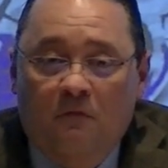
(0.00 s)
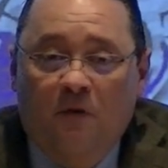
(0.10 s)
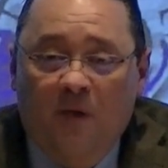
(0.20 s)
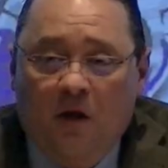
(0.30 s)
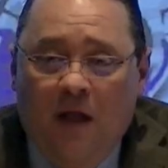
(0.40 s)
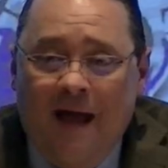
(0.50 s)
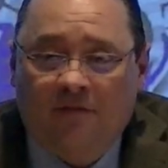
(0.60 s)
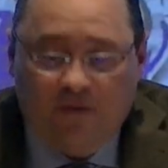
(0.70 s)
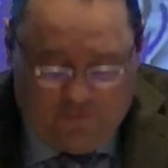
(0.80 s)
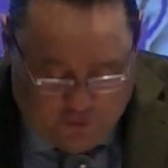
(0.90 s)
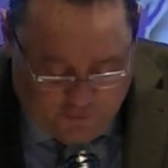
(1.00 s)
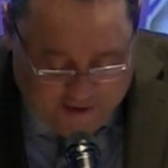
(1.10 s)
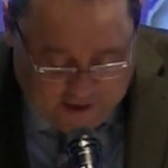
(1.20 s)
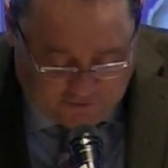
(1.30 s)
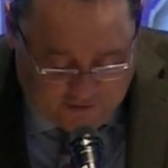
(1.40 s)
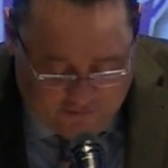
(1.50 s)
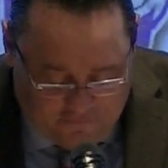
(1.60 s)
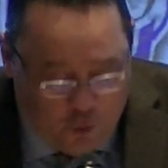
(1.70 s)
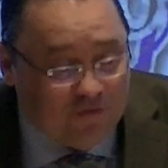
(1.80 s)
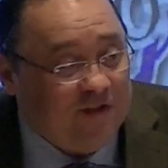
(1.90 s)
From the class of
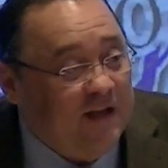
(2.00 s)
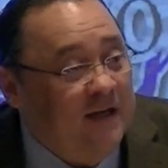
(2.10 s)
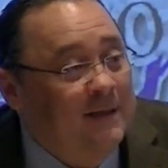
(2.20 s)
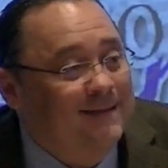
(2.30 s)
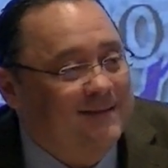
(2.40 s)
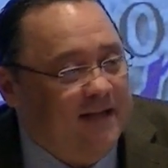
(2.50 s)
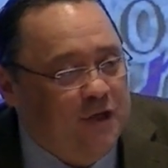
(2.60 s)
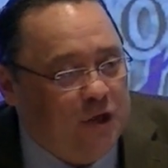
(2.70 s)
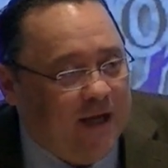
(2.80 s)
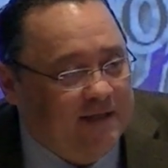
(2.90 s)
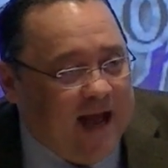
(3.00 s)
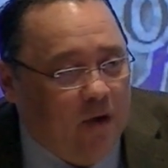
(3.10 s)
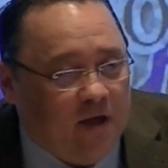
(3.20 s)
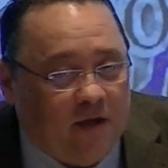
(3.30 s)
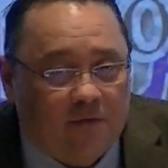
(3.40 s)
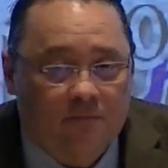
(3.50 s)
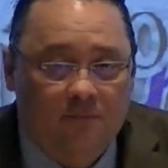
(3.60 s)
2014, TJ Downing.